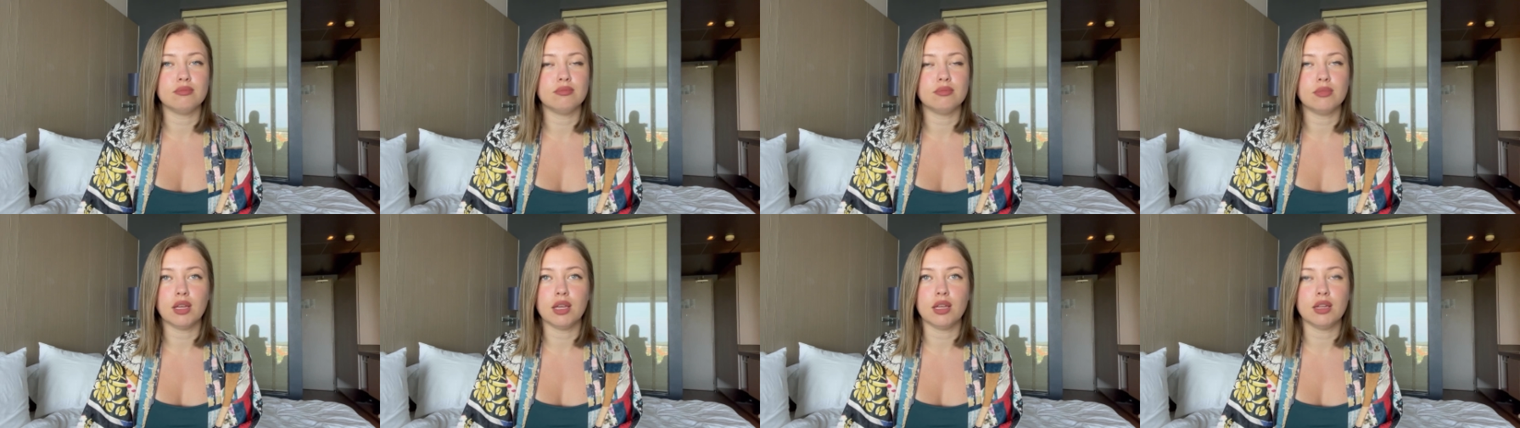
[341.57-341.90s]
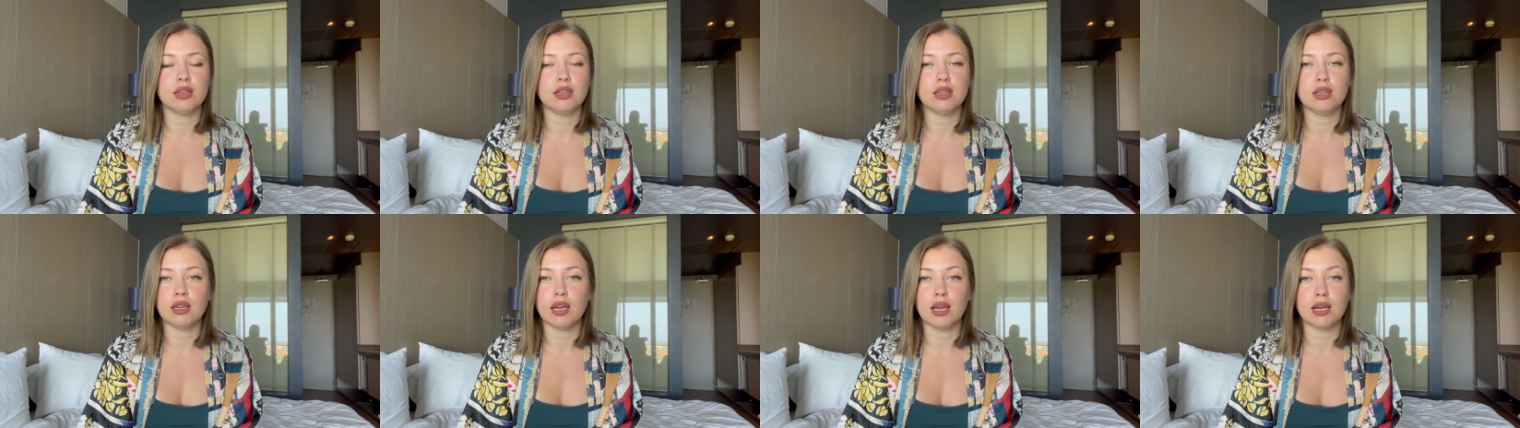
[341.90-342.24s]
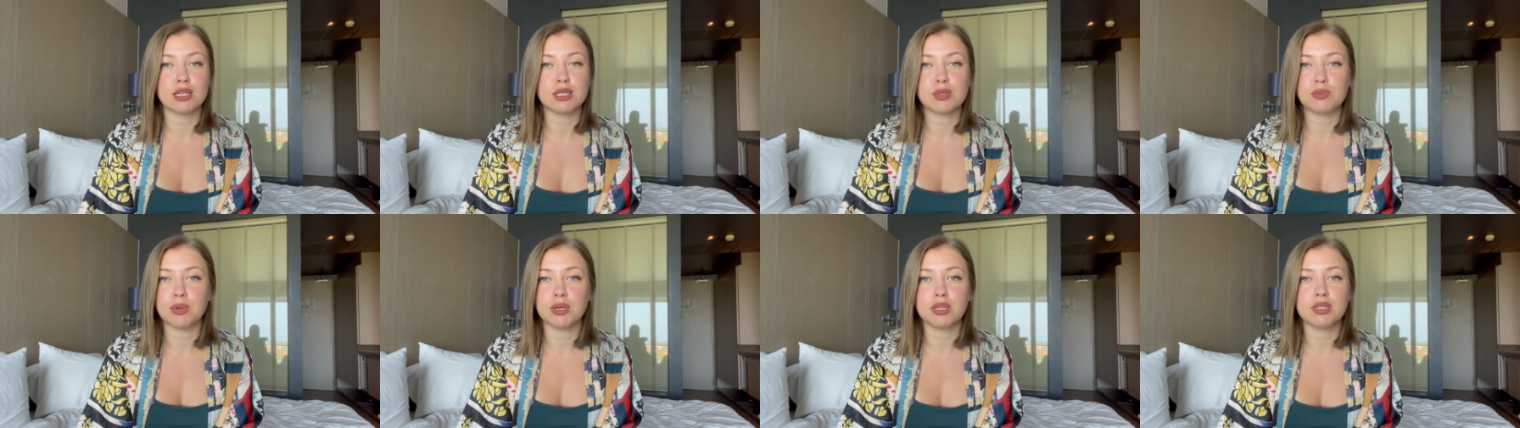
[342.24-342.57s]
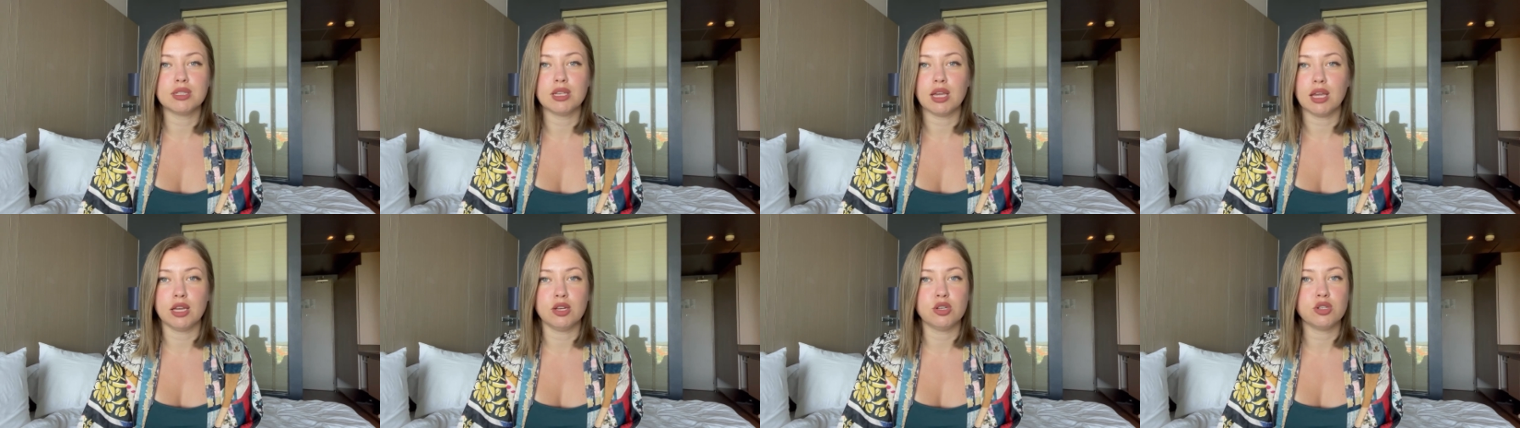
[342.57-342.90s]
any
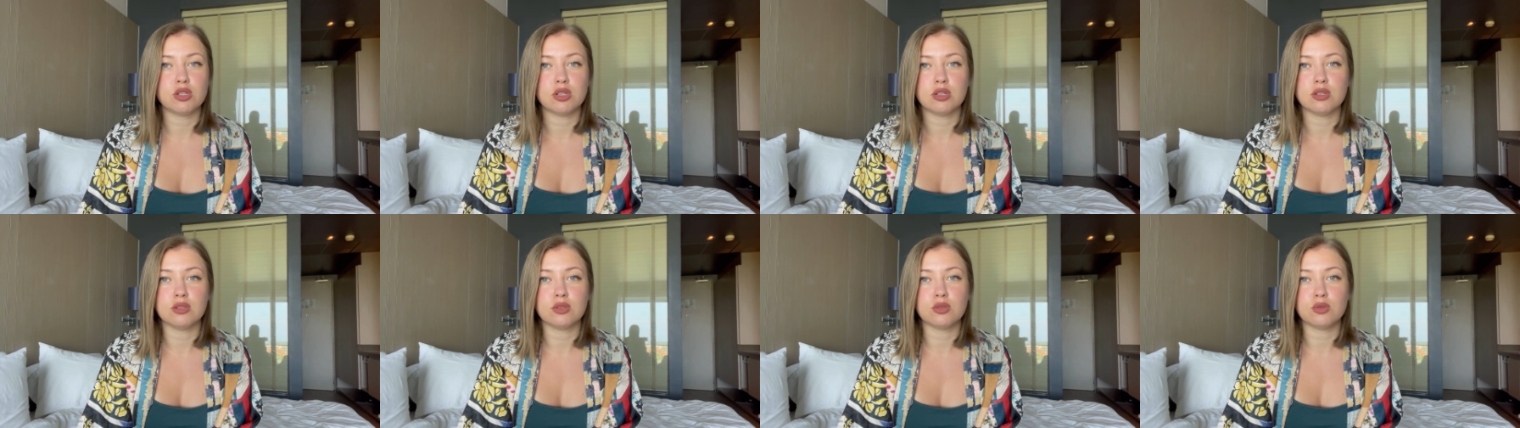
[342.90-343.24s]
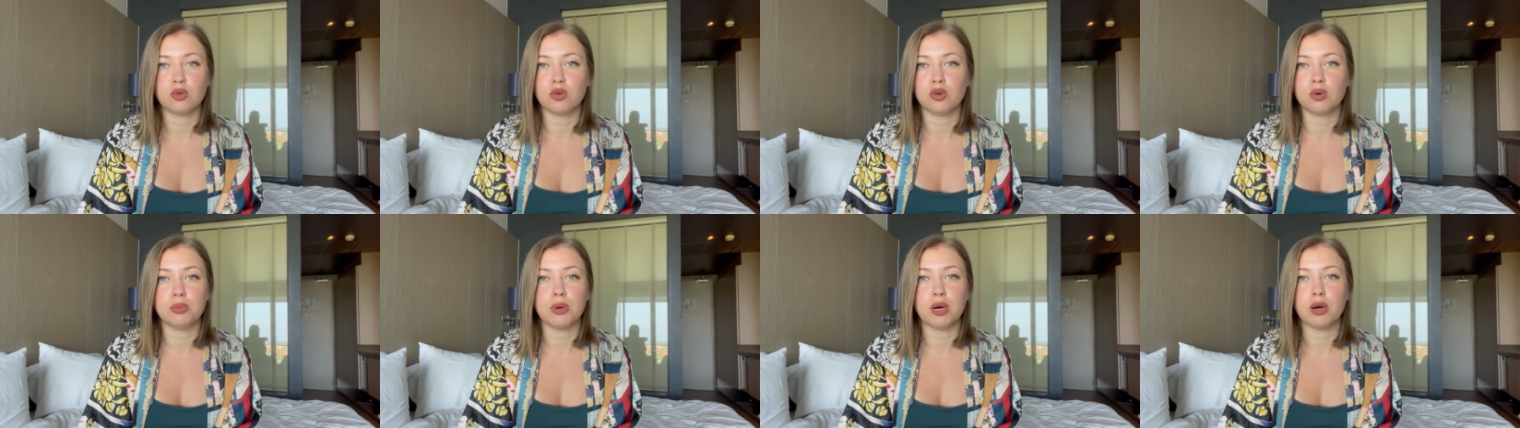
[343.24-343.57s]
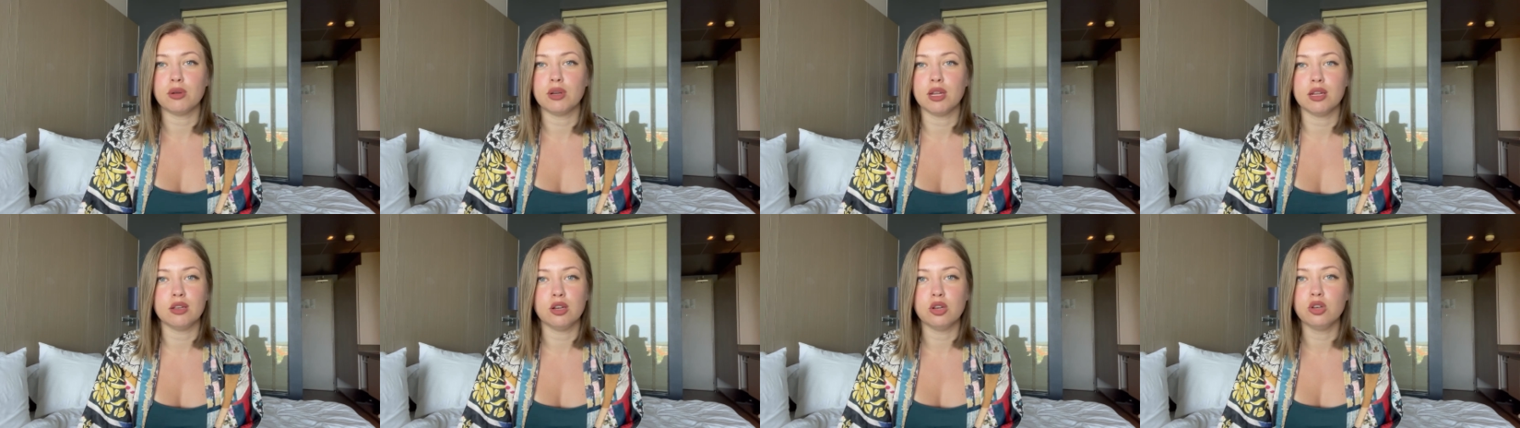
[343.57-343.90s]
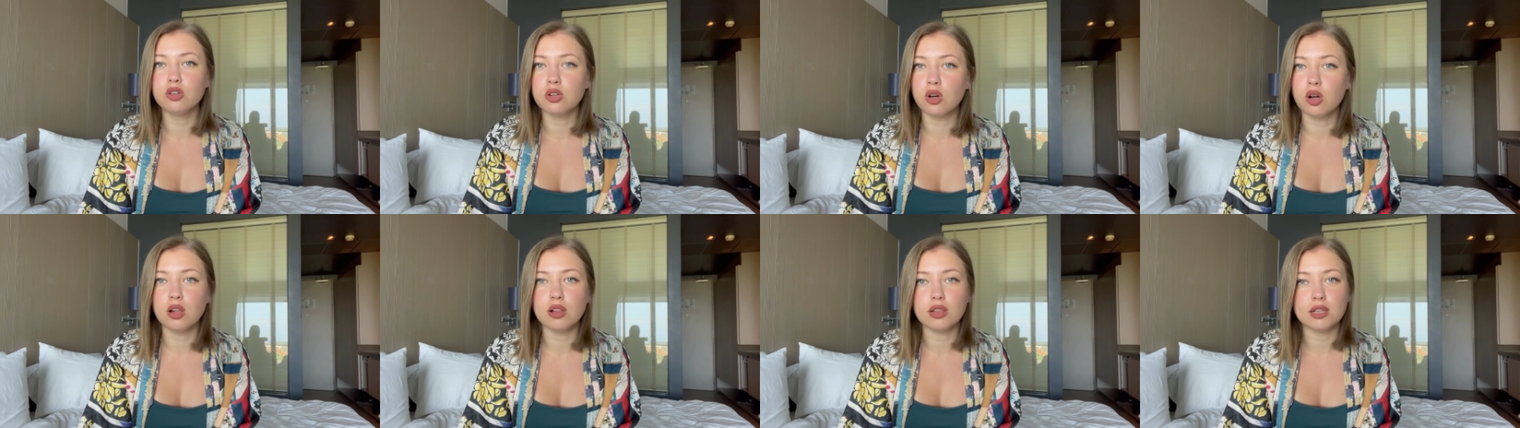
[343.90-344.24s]
expectations or about any
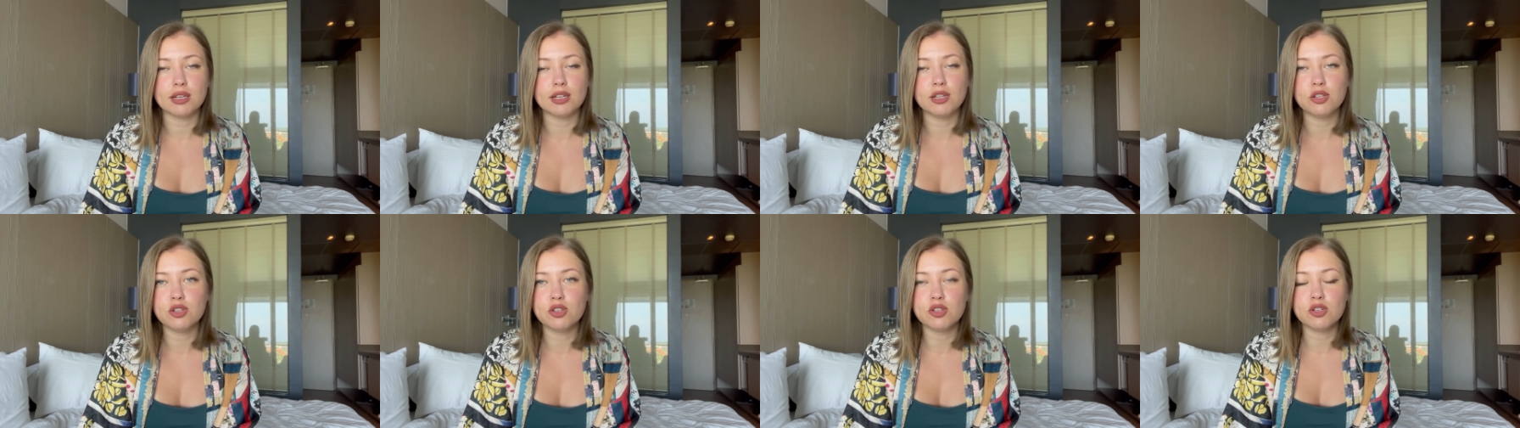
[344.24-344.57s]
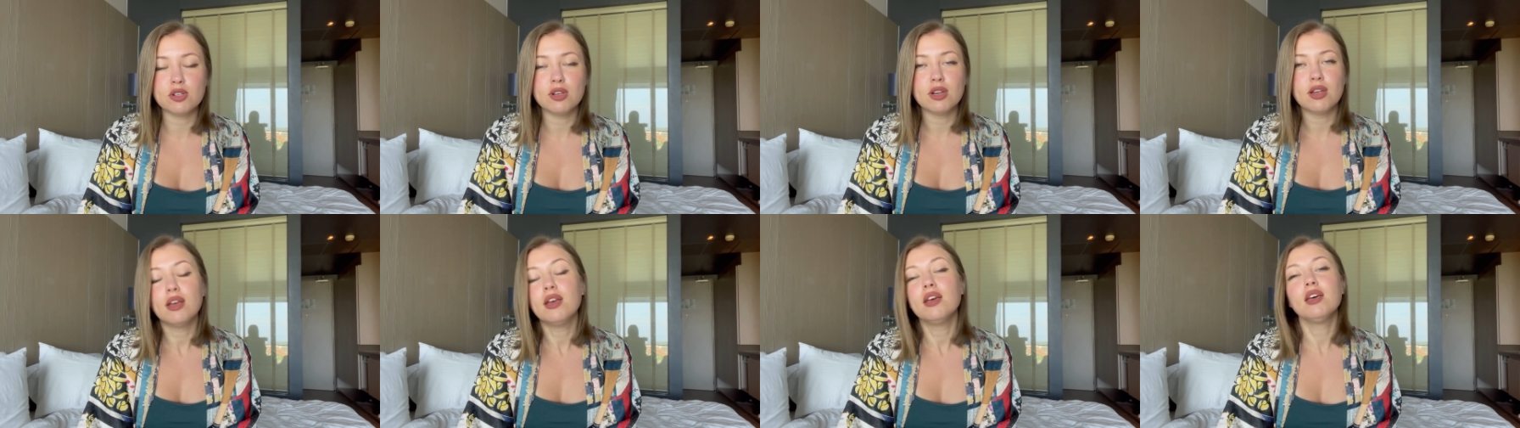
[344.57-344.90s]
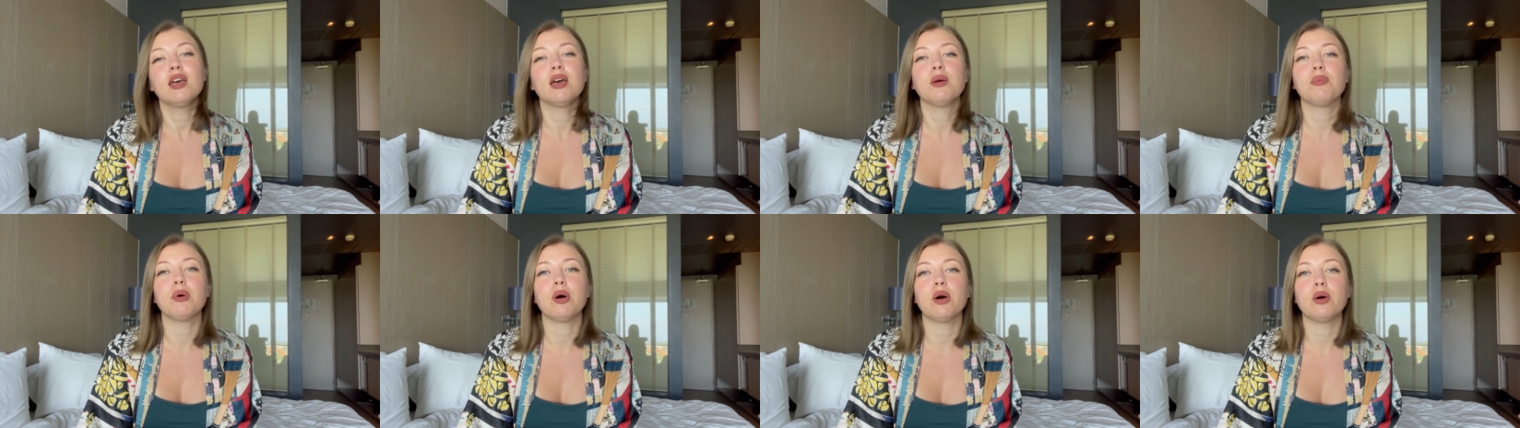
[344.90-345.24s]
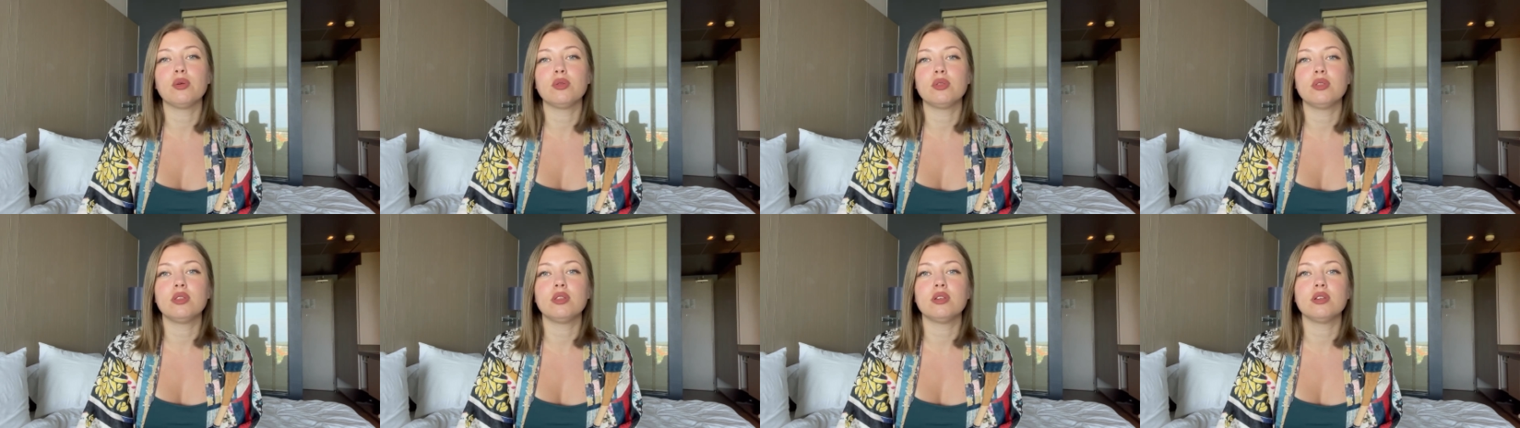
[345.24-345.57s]
knowledge
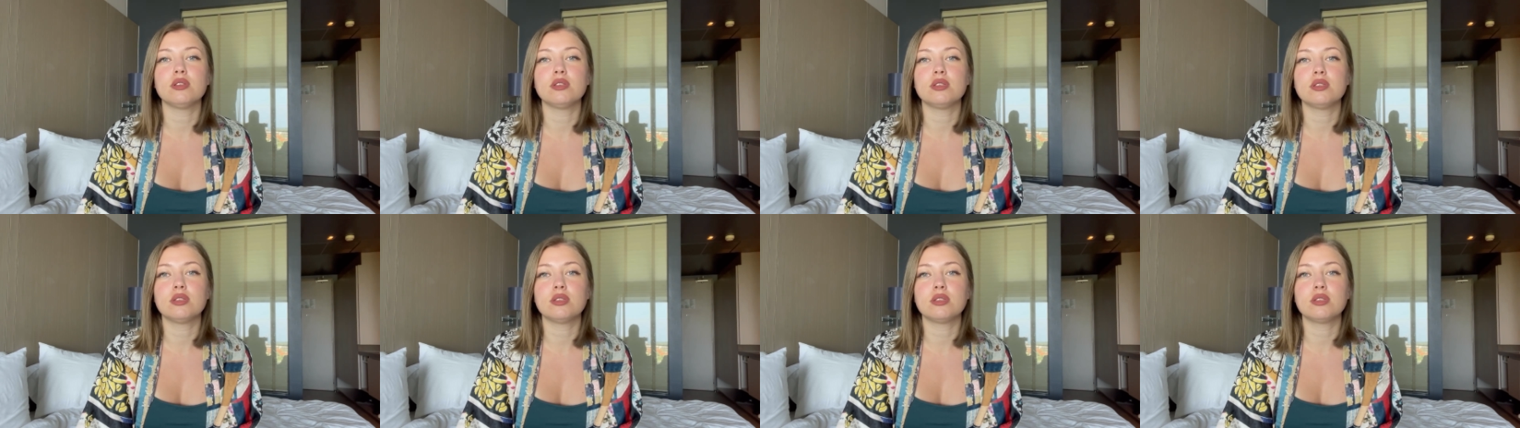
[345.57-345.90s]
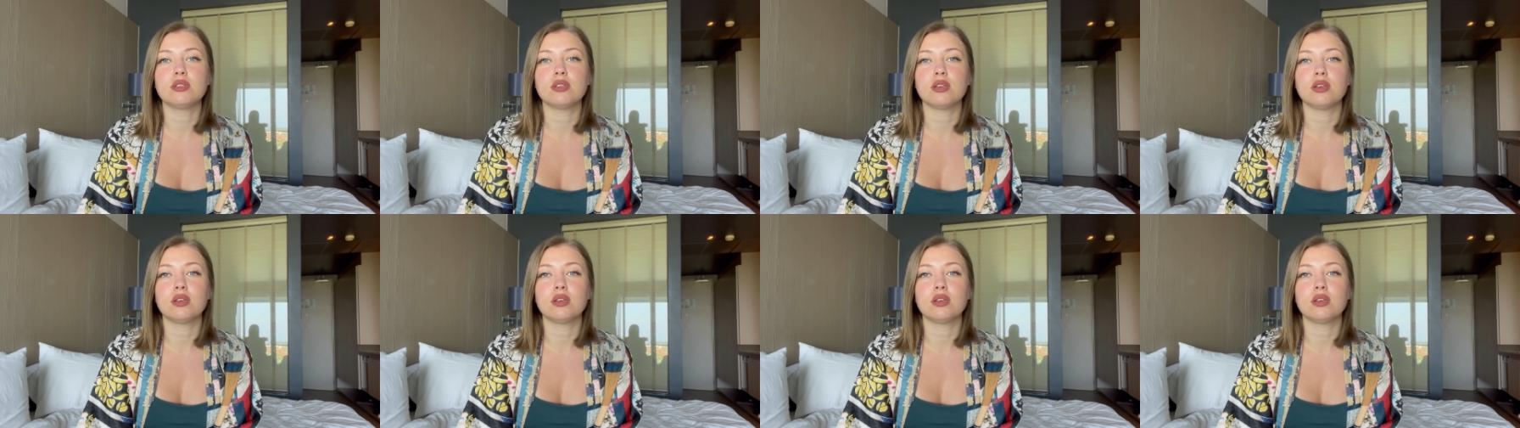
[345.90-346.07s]
about this,